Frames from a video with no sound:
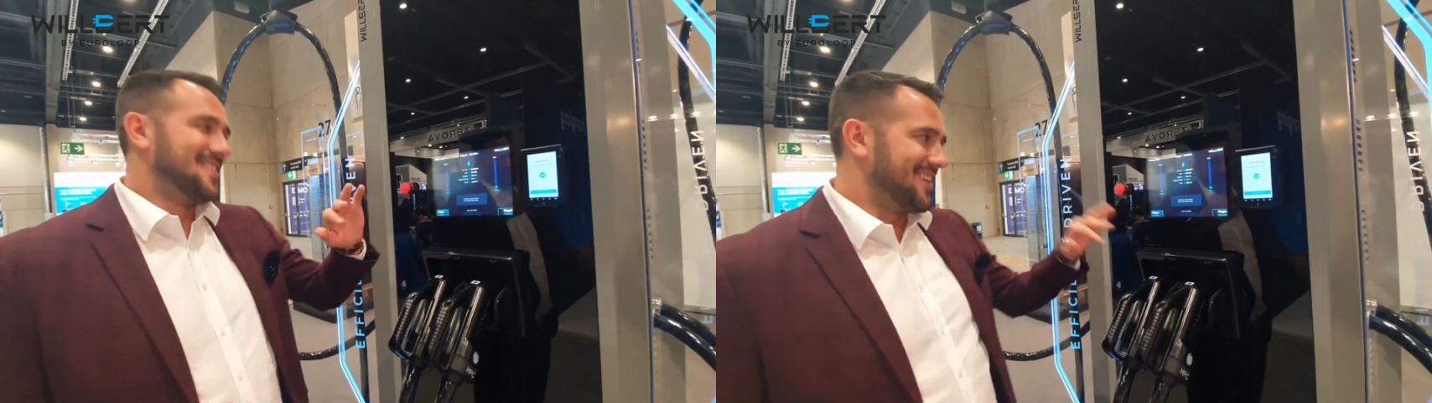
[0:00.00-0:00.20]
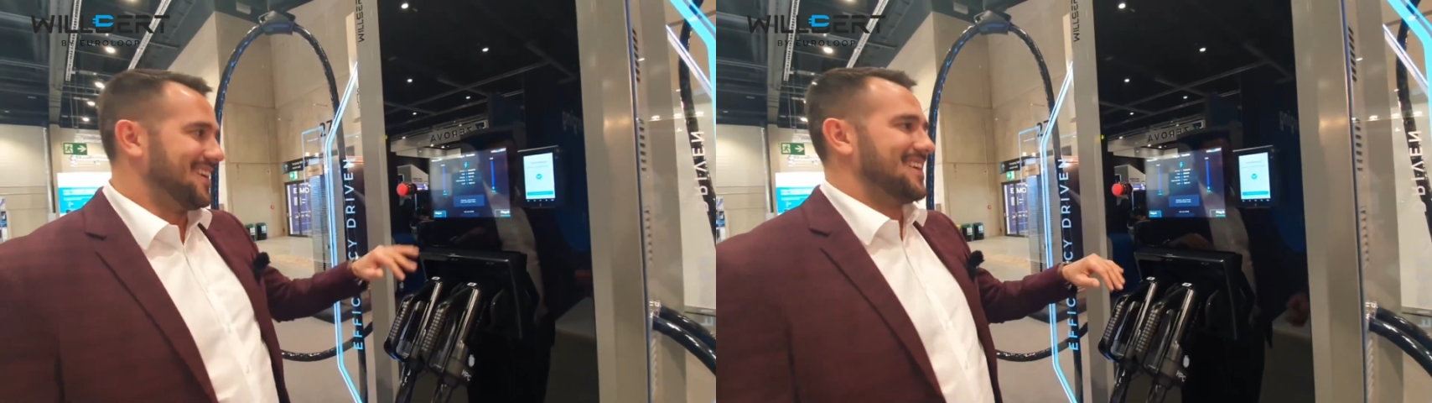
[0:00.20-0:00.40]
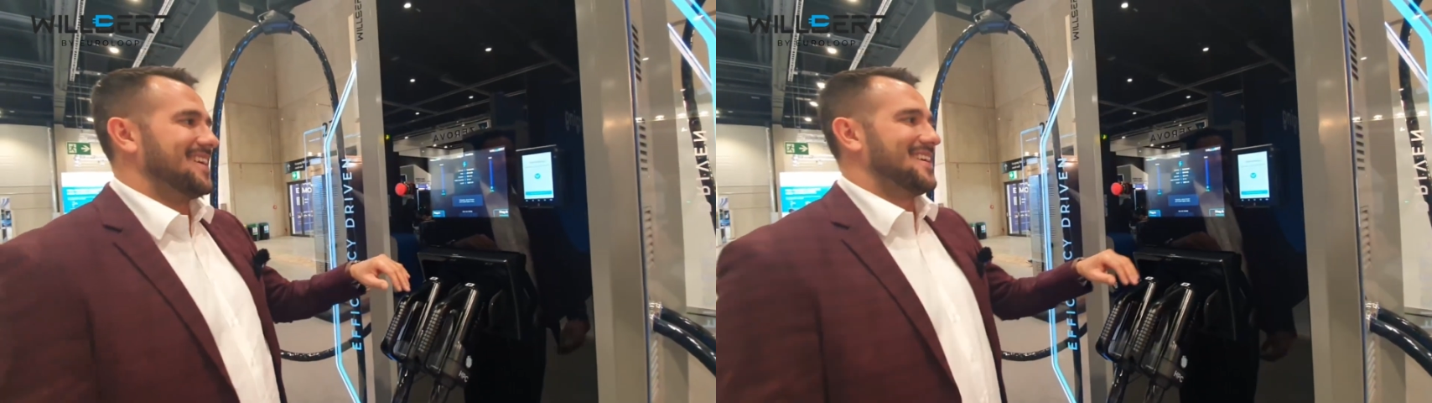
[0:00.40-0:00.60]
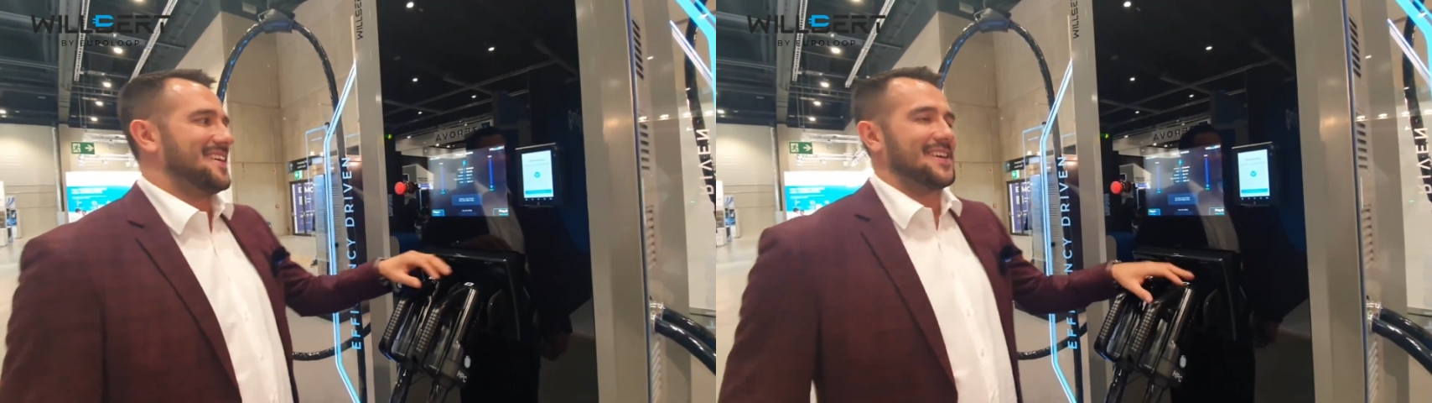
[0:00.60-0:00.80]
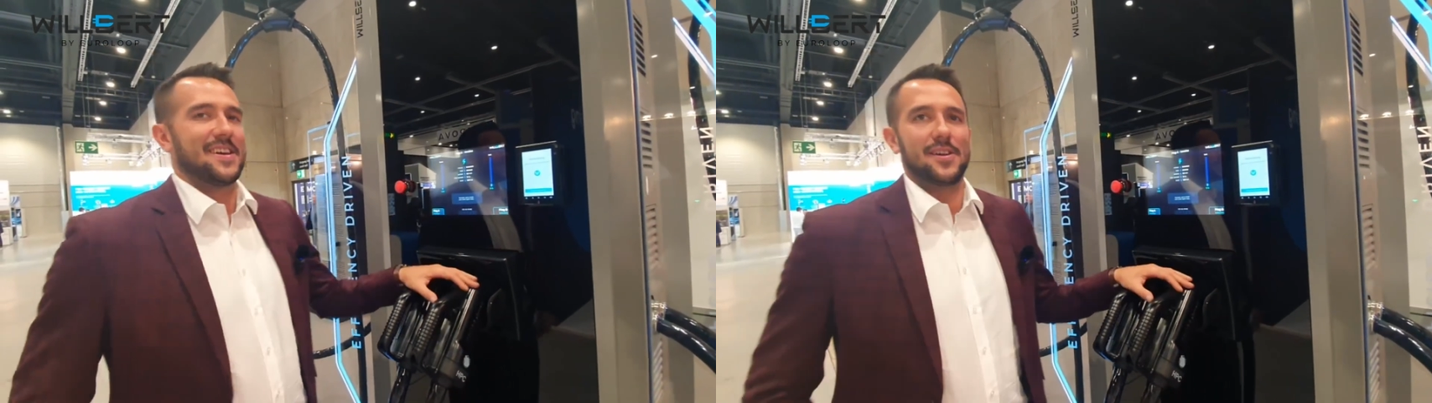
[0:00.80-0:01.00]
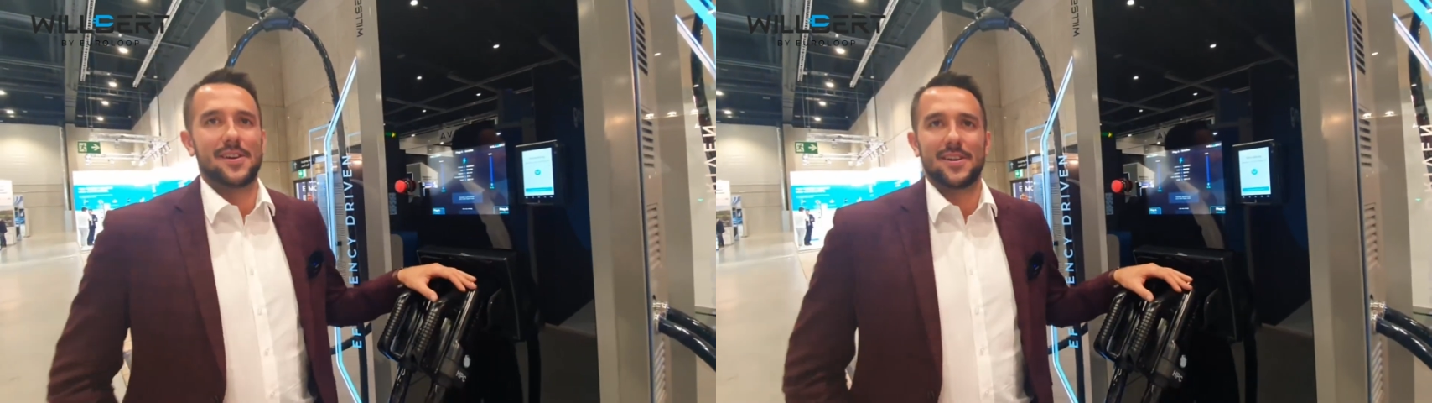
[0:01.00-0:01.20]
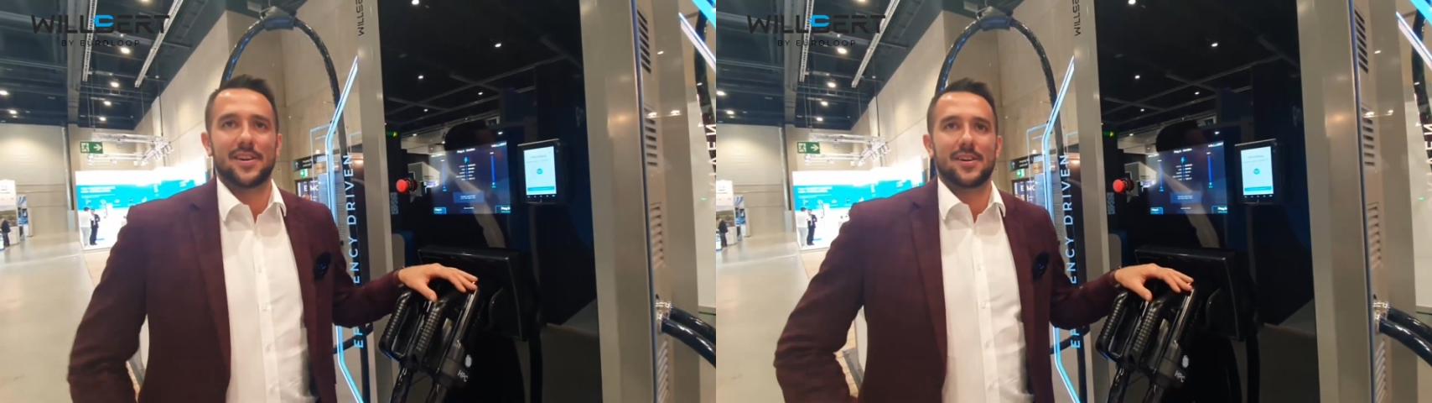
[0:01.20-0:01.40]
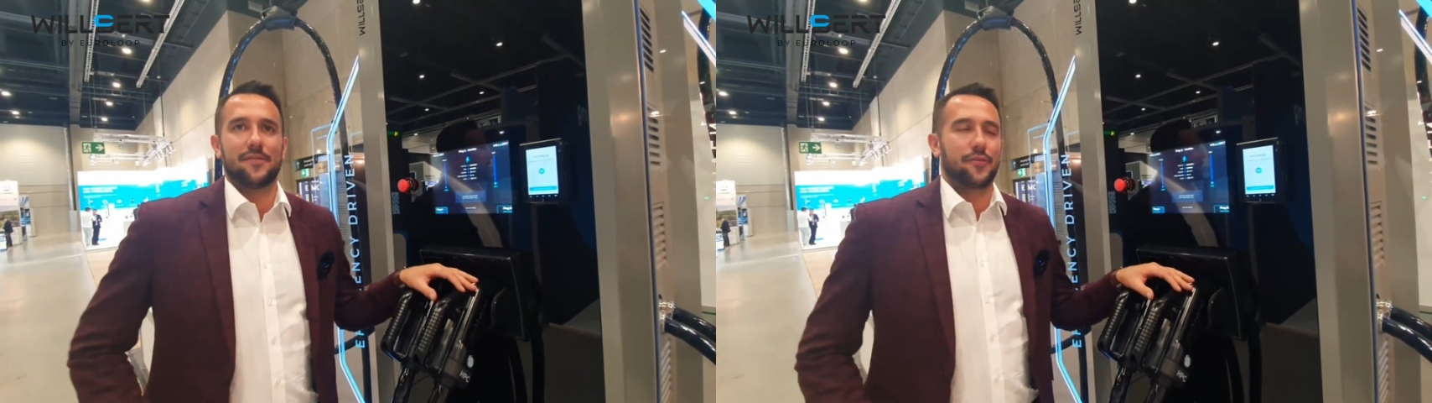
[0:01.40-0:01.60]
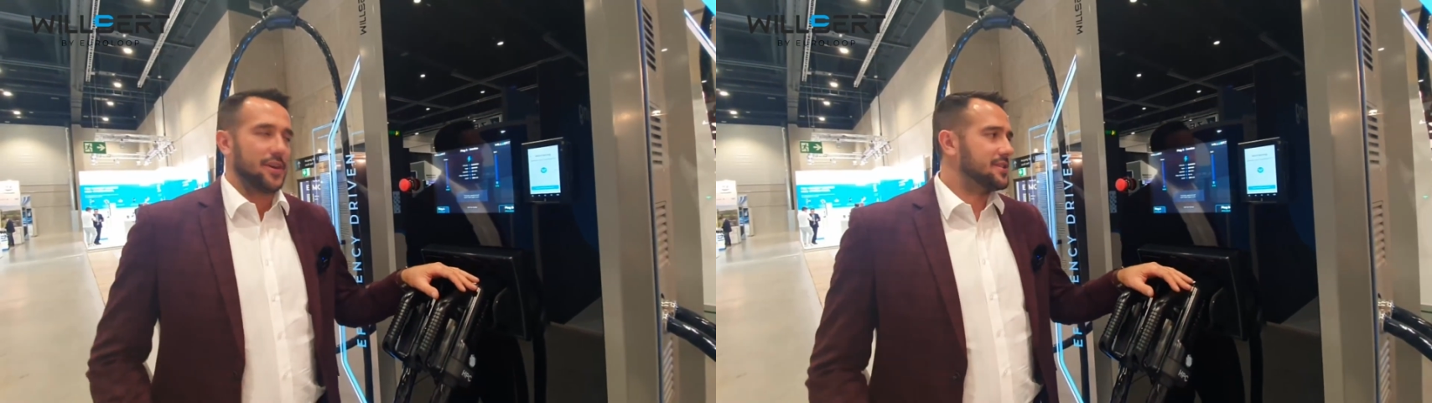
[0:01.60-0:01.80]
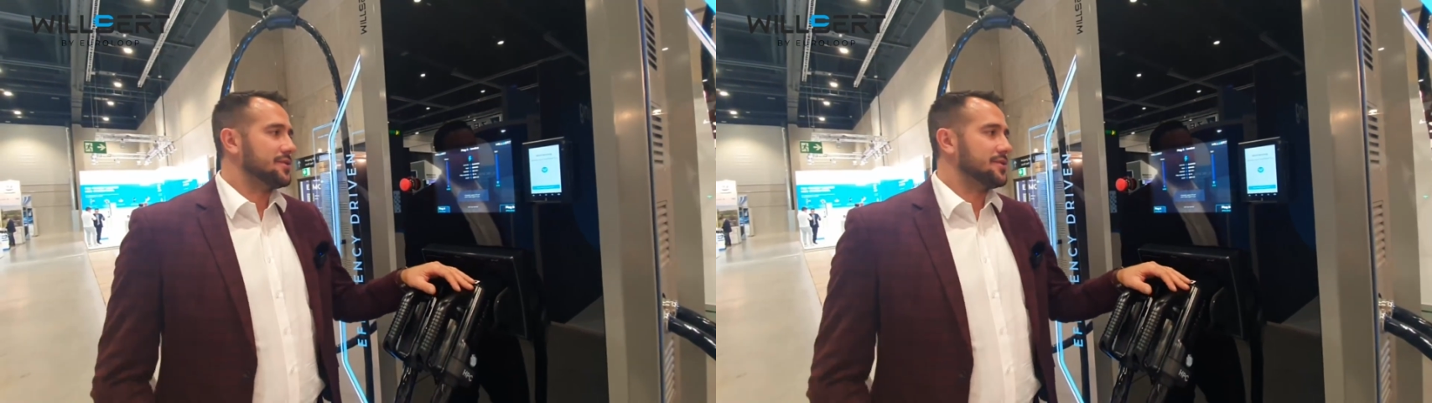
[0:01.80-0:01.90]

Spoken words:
you're free